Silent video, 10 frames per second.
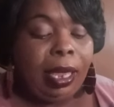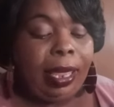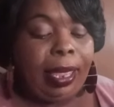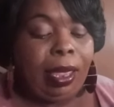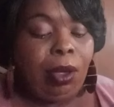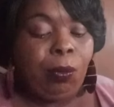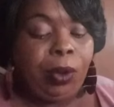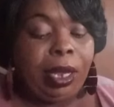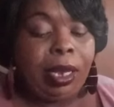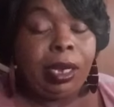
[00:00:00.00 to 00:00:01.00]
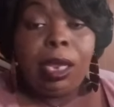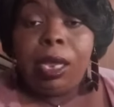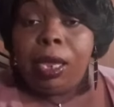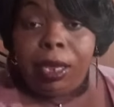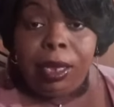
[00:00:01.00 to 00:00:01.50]
and when
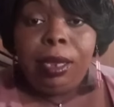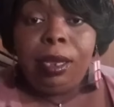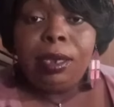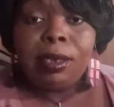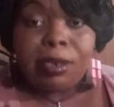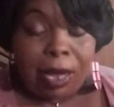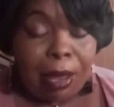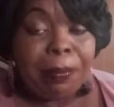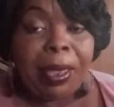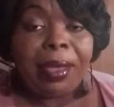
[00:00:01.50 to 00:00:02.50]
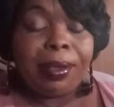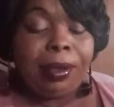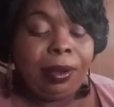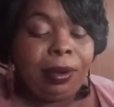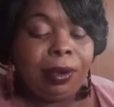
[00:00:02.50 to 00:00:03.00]
he snapped back
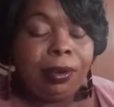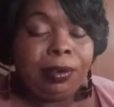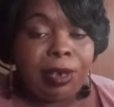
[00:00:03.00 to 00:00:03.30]
at her,